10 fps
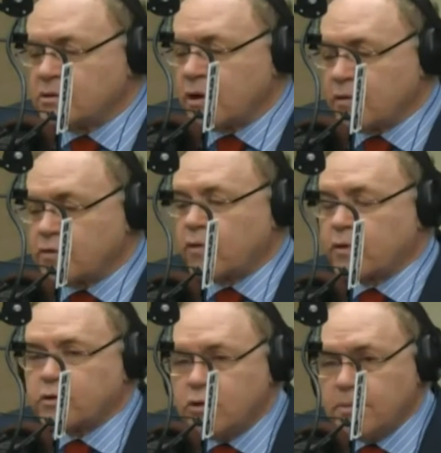serves
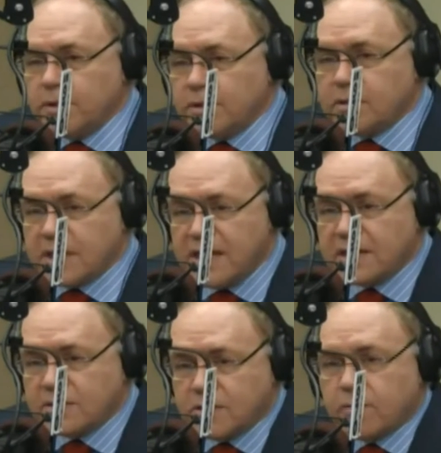over 2 million
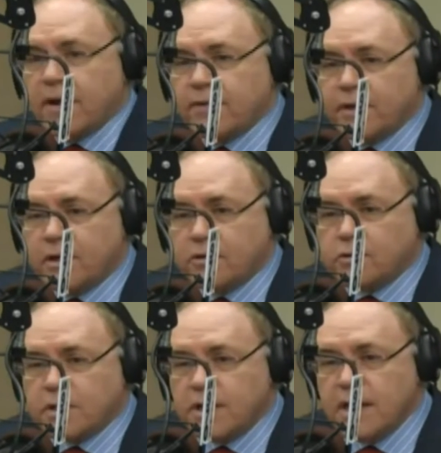kids around the
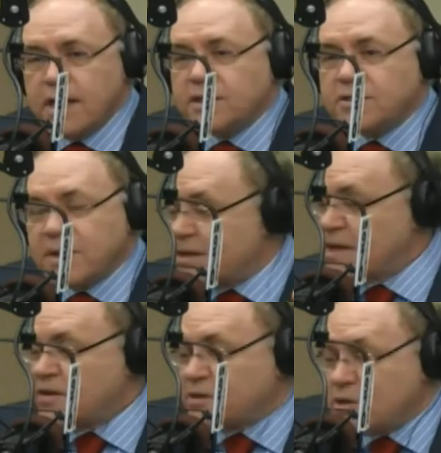country is
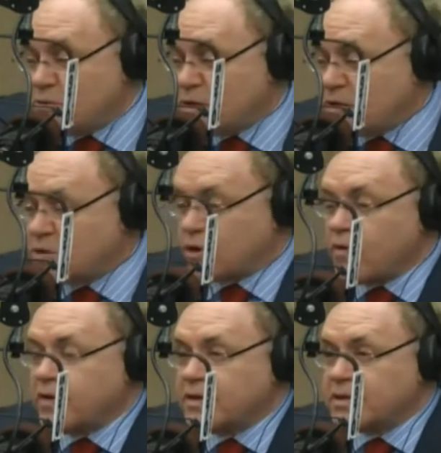using
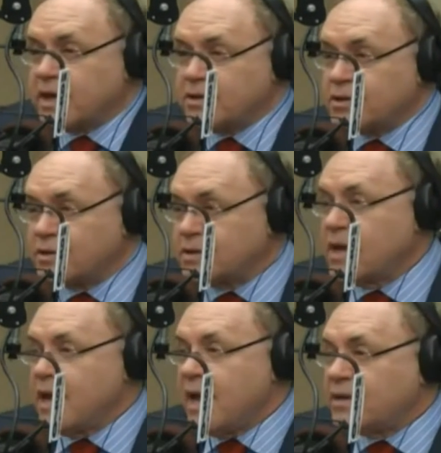serving stations
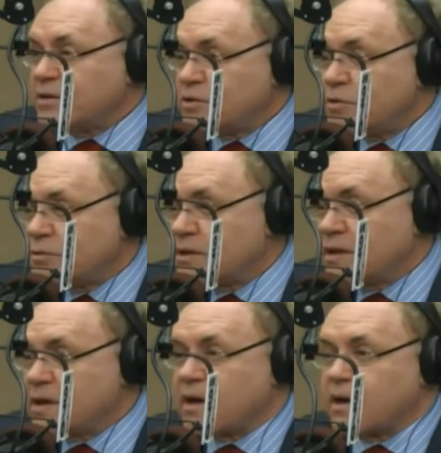and is
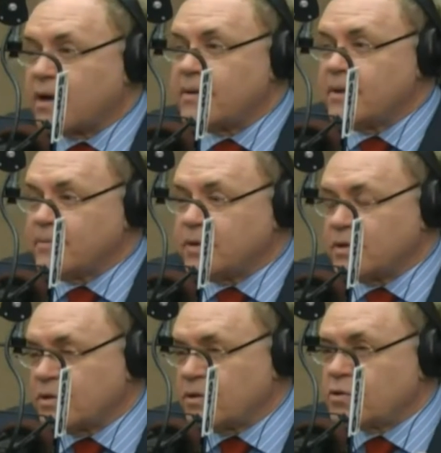using
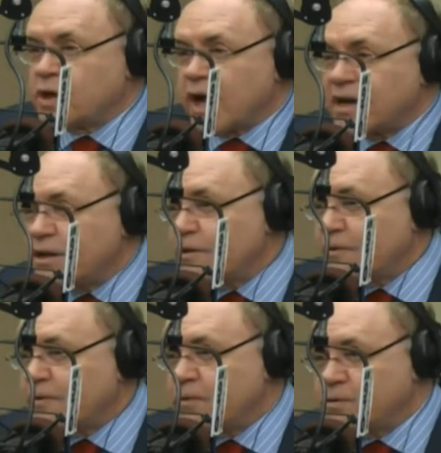
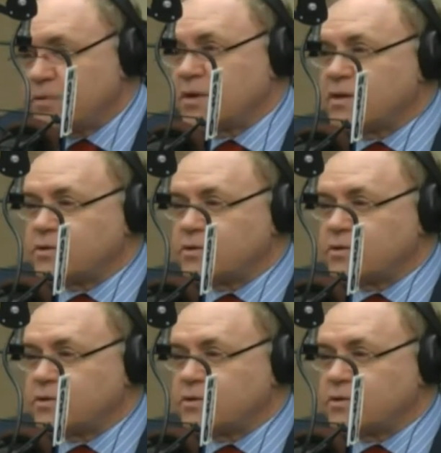Chinese food,